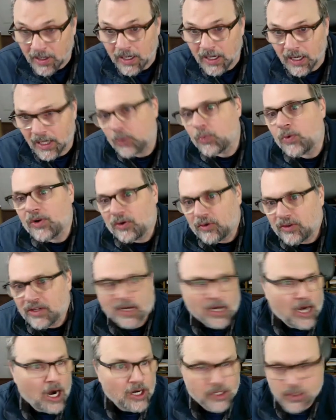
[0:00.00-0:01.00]
And we know that
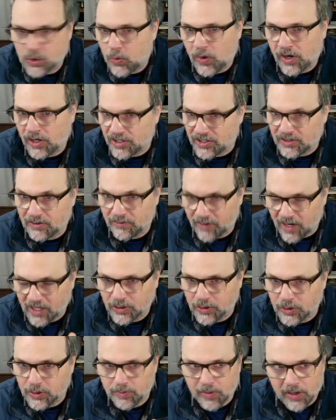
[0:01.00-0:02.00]
R squared is a
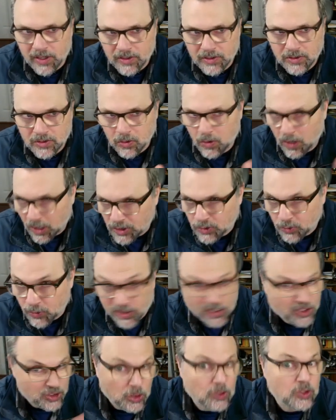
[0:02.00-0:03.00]
vector space. So R squared
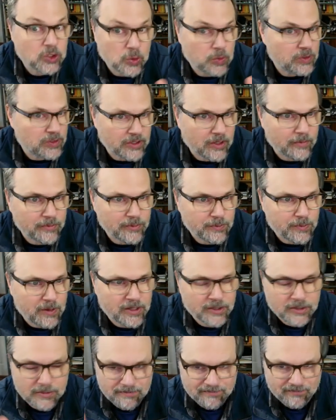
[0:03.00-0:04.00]
is also a
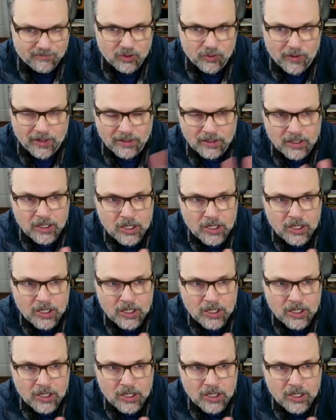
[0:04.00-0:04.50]
subspace. Great.